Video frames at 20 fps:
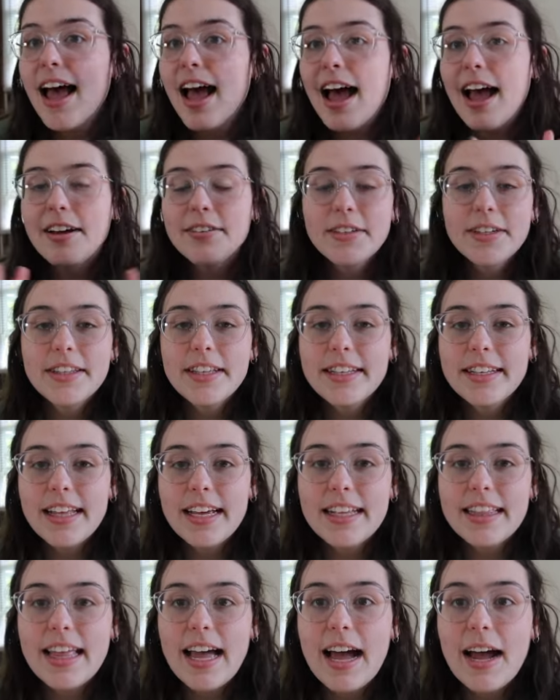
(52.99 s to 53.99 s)
Everything
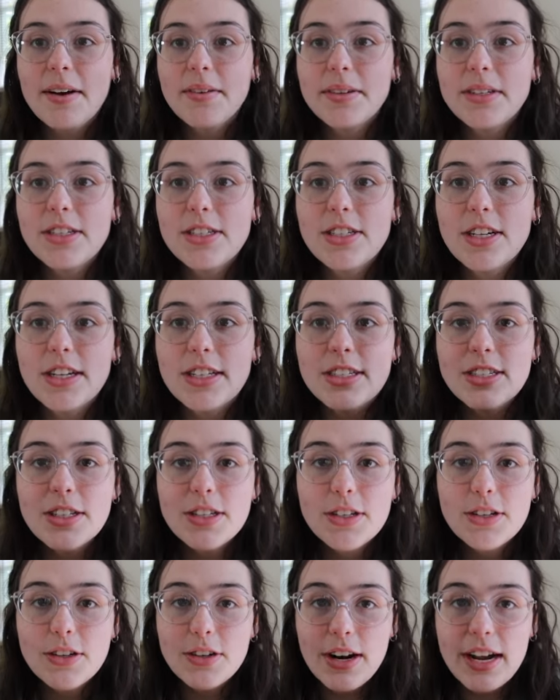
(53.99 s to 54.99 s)
like that was
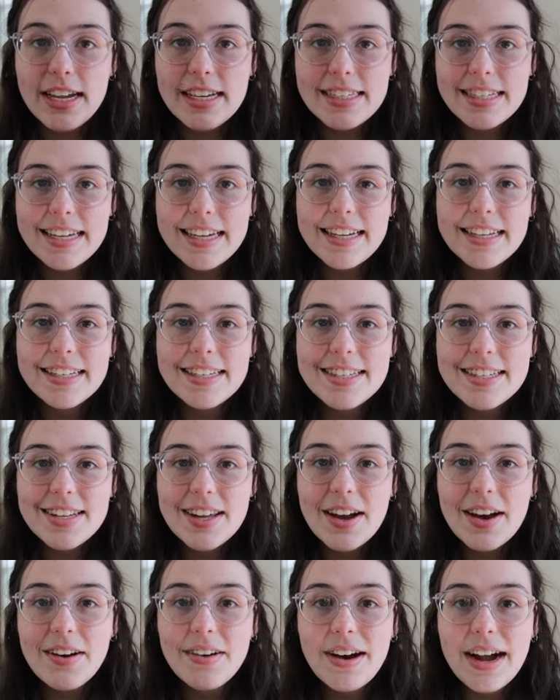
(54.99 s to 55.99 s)
just crazy.
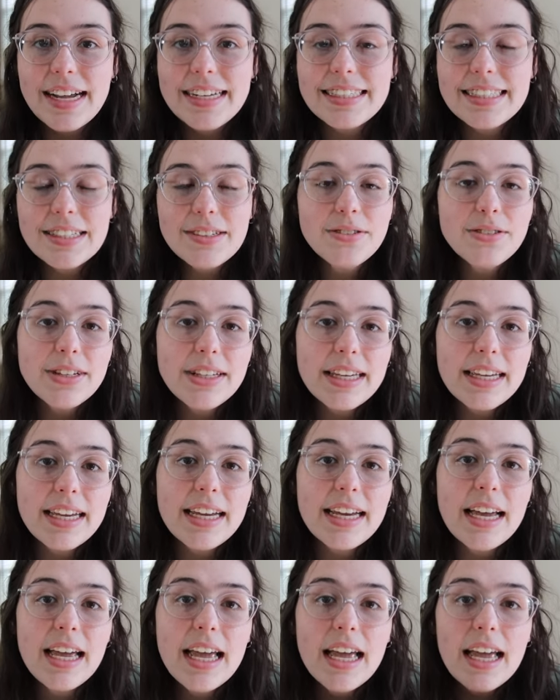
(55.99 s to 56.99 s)
So I didn't
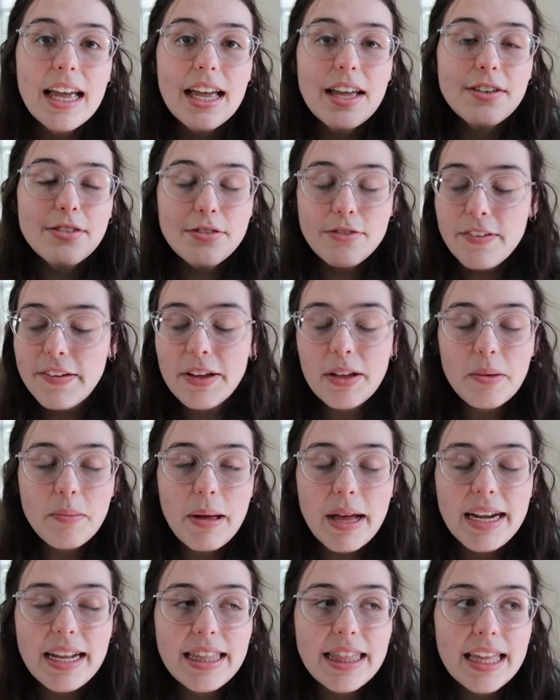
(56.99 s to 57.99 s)
really film
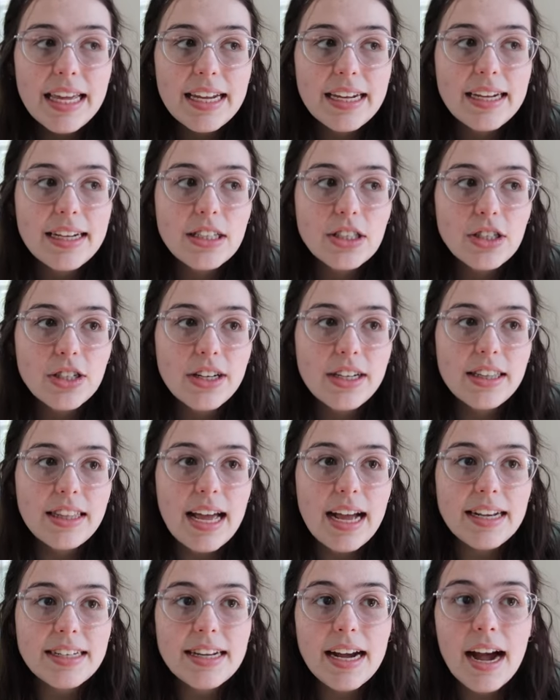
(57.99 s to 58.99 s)
anything during
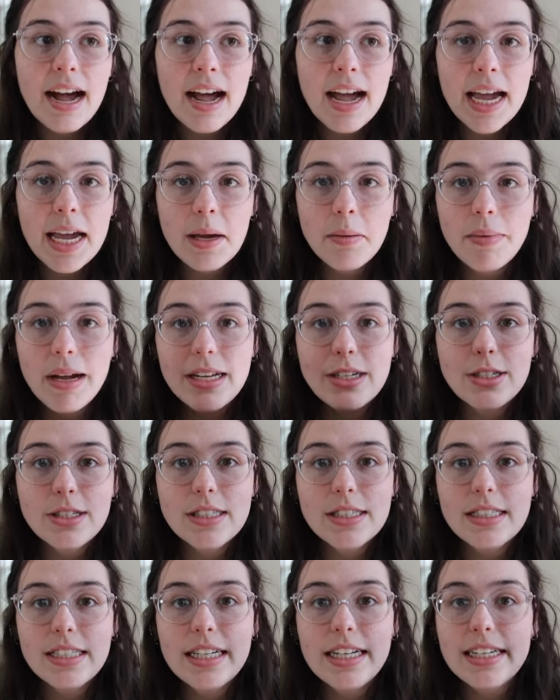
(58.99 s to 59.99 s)
that time. I
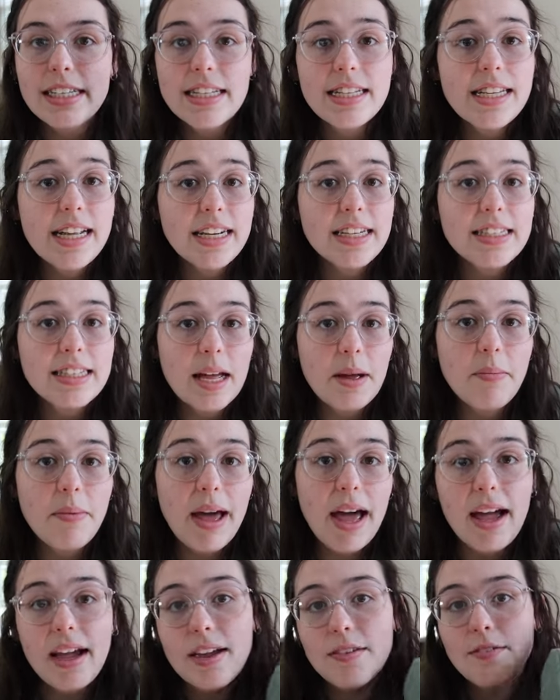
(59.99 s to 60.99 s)
just needed to take a step
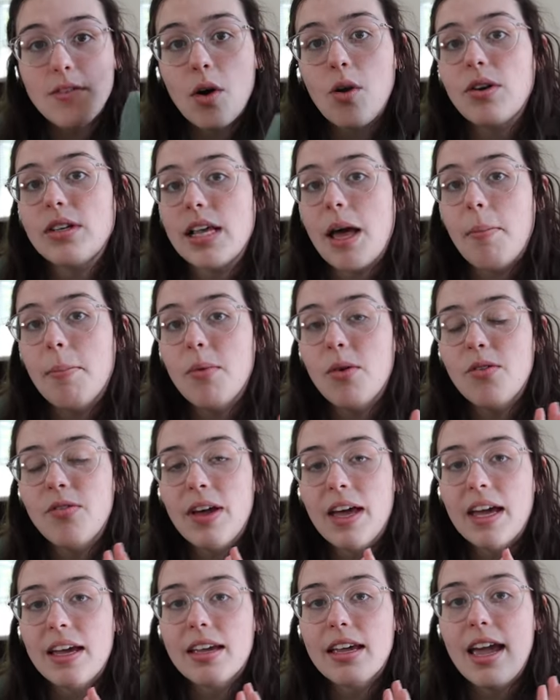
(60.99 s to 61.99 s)
back and focus on
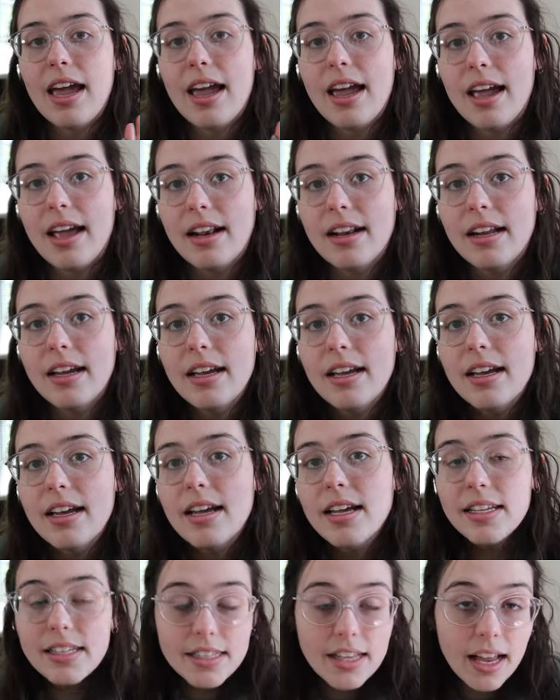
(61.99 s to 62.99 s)
moving and
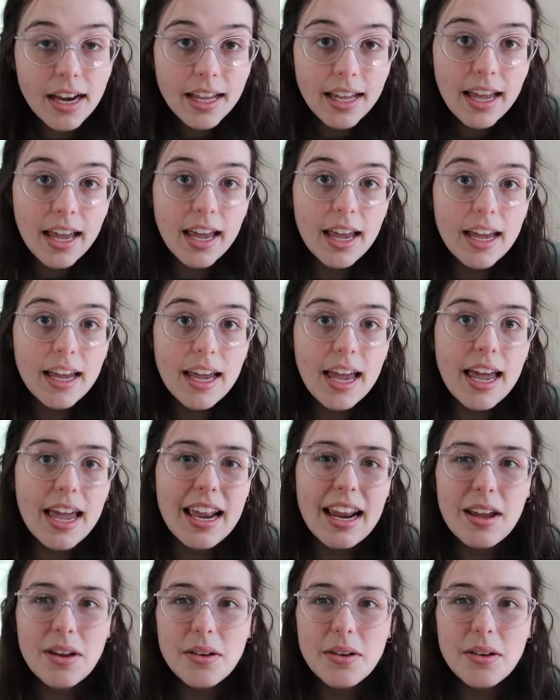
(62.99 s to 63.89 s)
studying, and I